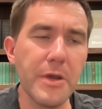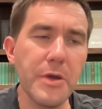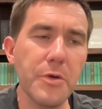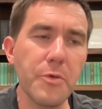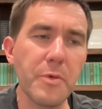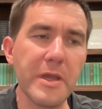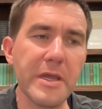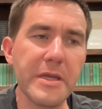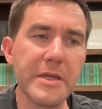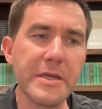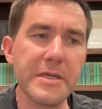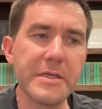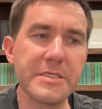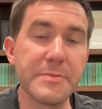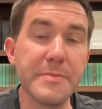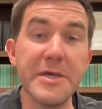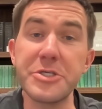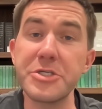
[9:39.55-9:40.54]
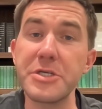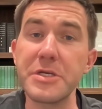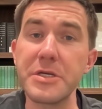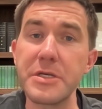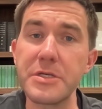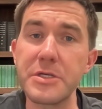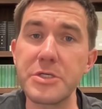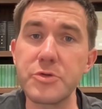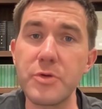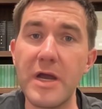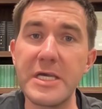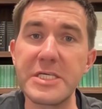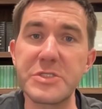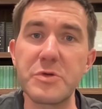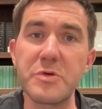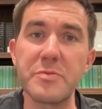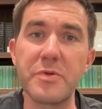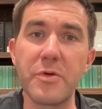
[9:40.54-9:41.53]
When Domitian tries
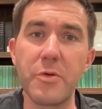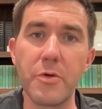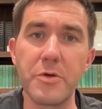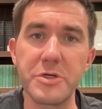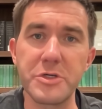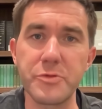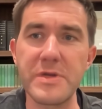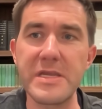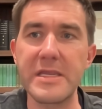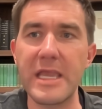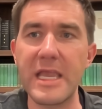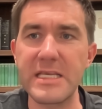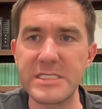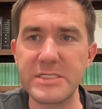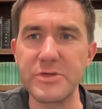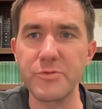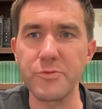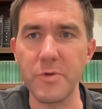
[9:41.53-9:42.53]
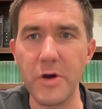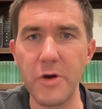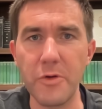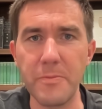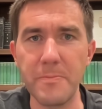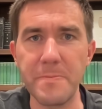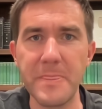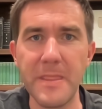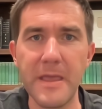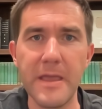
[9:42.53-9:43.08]
to import Greek gangs into Rome,